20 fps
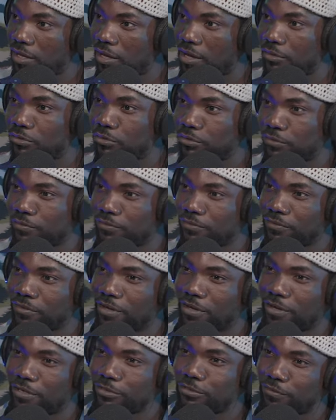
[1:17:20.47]
out of
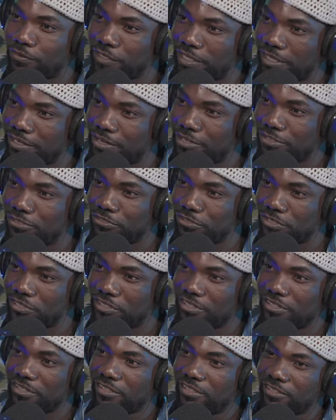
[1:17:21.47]
the industry,
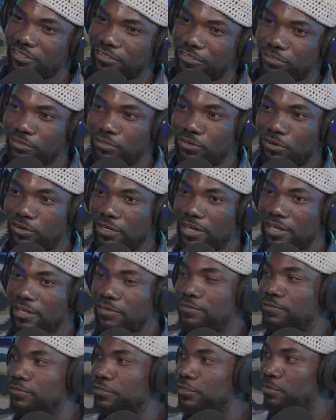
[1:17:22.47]
you know, unlike
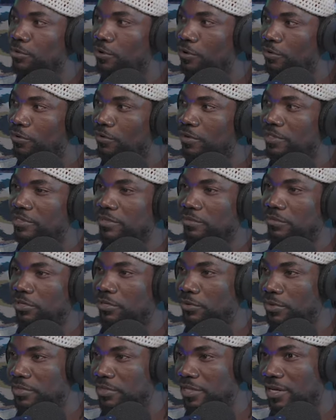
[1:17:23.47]
football, when
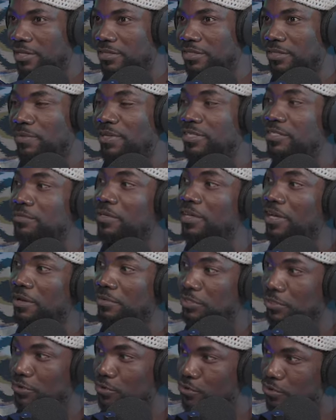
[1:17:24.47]
somebody resigns, the person
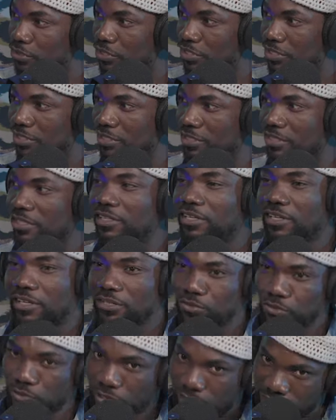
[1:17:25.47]
becomes a coach,
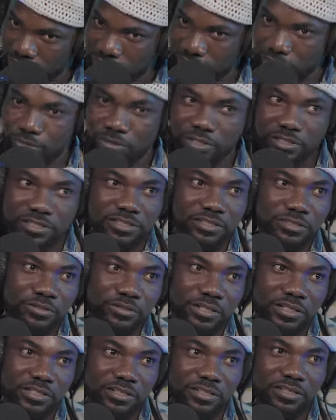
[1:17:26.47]
and so the skill is
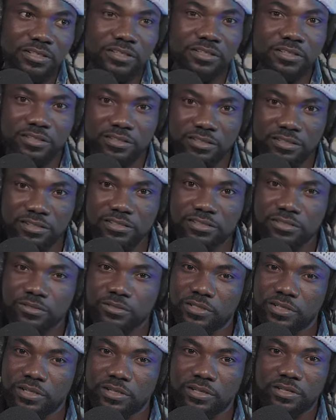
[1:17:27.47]
still
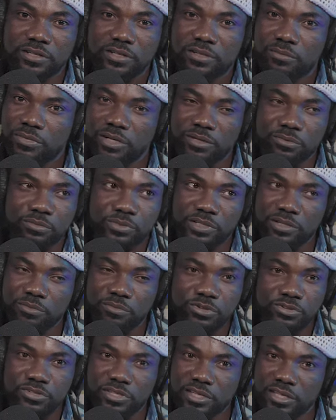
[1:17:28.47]
there. But with the
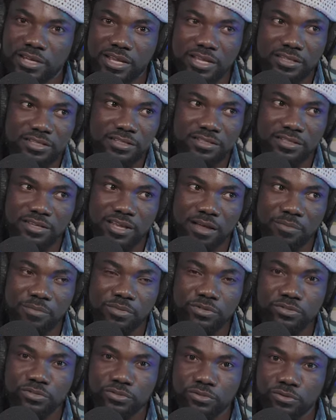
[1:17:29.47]
music, it doesn't
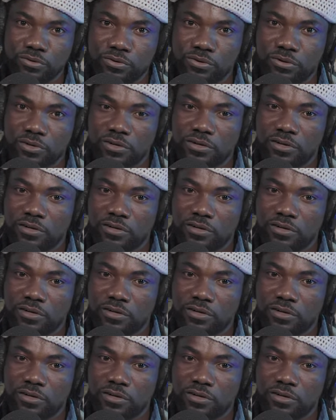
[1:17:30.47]
happen. So